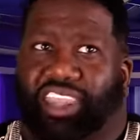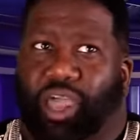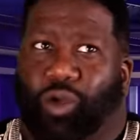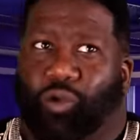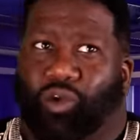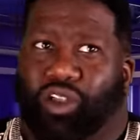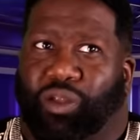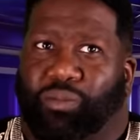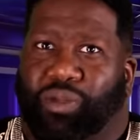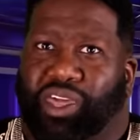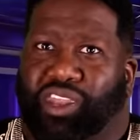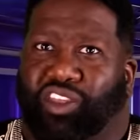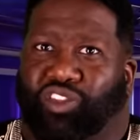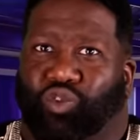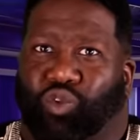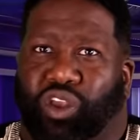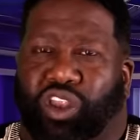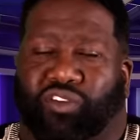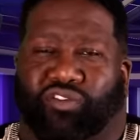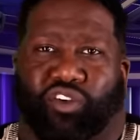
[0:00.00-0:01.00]
They want to be in the
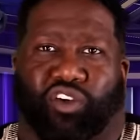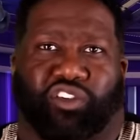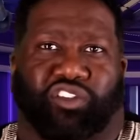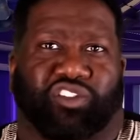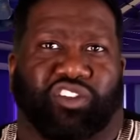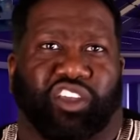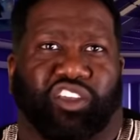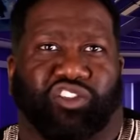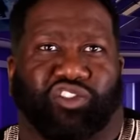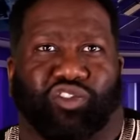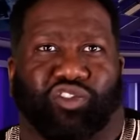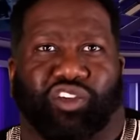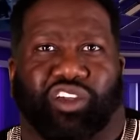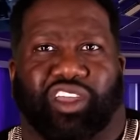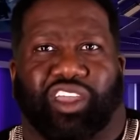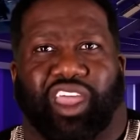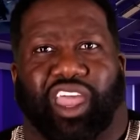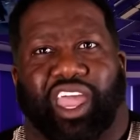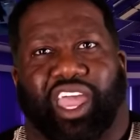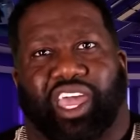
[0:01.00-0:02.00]
21st century.